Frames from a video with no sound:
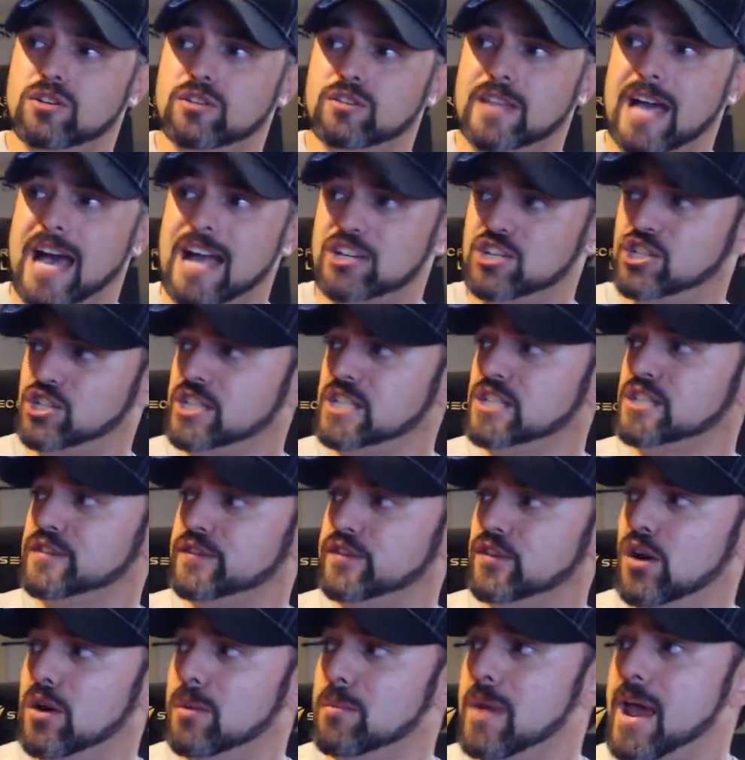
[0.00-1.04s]
that she's
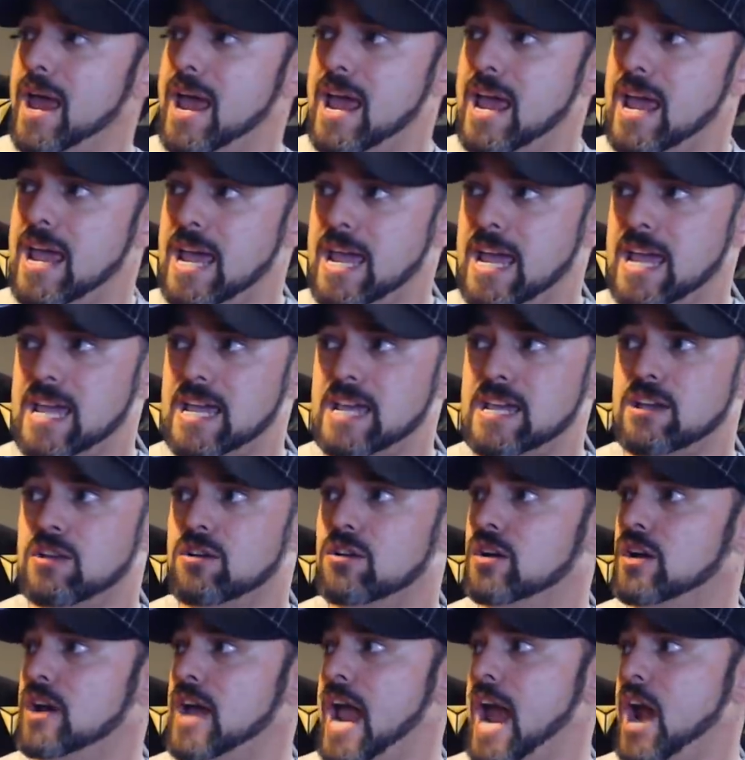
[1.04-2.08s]
from a
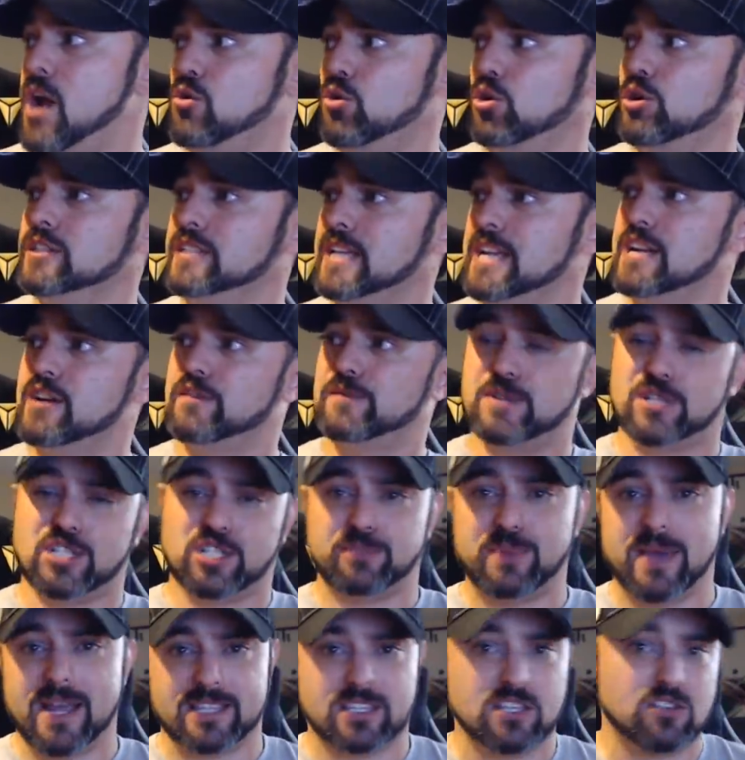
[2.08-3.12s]
heralded and a
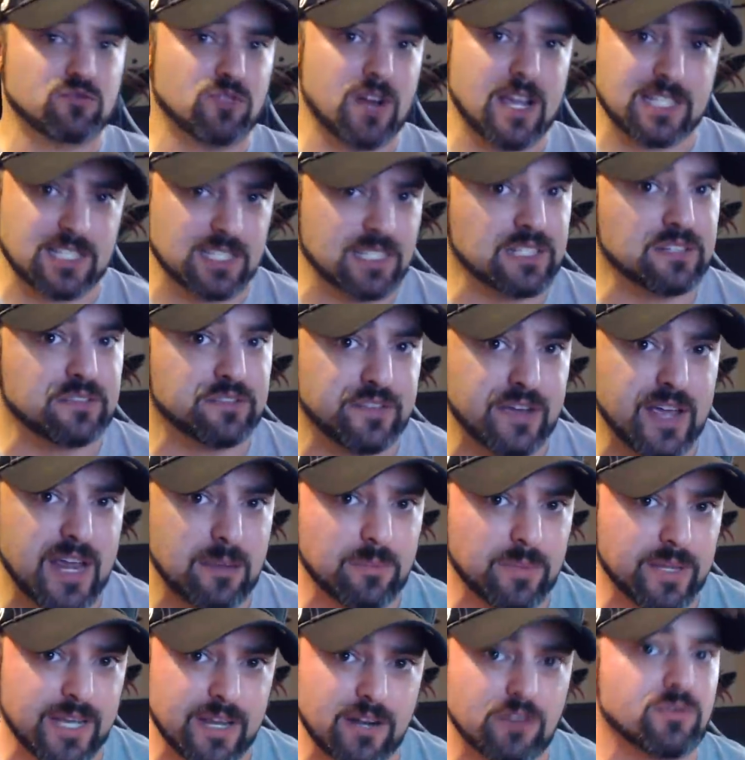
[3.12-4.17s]
respected wrestling
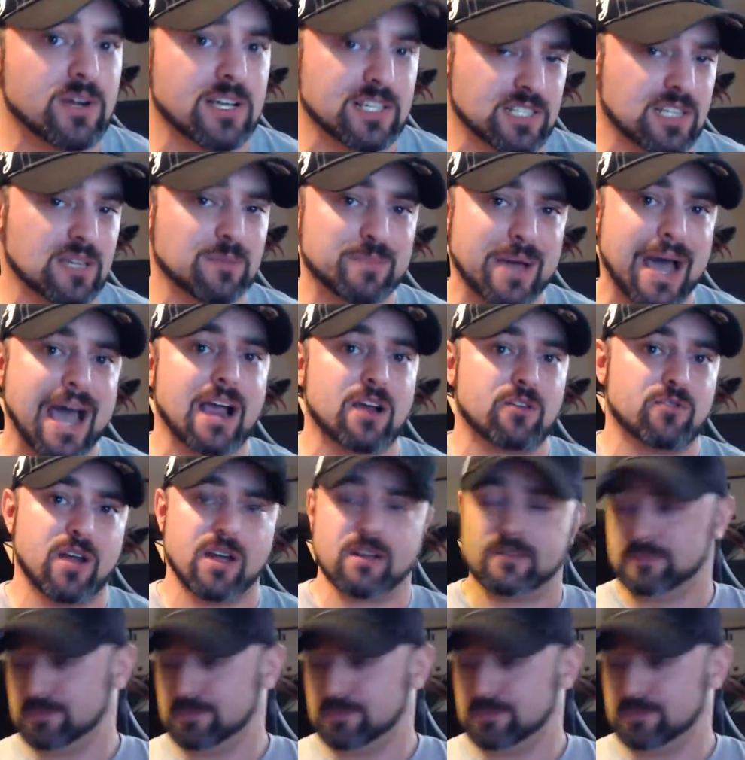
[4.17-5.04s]
family and a wrestling background.